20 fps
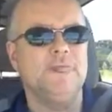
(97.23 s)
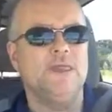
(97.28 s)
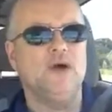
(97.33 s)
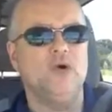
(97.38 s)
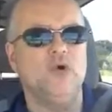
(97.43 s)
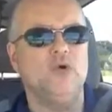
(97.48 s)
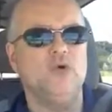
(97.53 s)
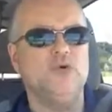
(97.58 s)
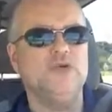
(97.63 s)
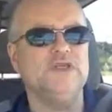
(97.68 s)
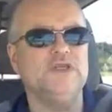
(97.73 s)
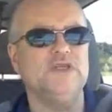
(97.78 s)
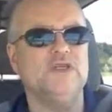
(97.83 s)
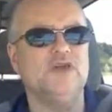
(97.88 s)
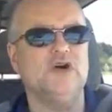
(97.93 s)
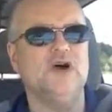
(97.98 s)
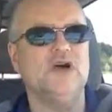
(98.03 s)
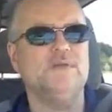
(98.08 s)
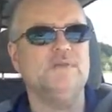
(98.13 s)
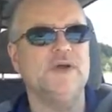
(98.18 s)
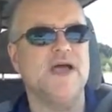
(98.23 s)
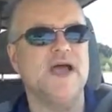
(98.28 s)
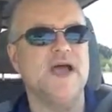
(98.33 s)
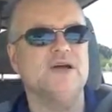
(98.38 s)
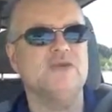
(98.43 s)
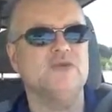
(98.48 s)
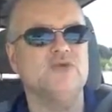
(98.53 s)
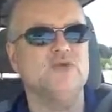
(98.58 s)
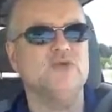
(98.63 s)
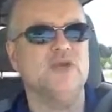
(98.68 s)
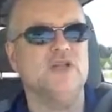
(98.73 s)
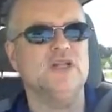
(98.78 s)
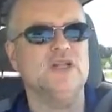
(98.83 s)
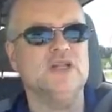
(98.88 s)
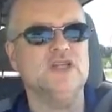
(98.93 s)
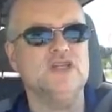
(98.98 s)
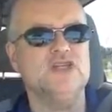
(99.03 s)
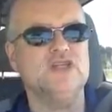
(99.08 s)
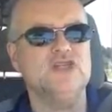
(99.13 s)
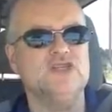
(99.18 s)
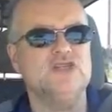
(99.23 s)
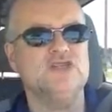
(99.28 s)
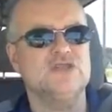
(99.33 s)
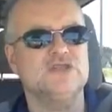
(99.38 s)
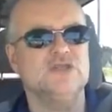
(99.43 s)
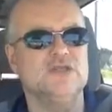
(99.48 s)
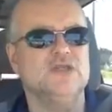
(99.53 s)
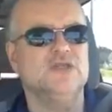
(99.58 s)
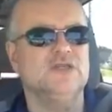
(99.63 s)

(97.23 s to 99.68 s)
holding the dog back through a leash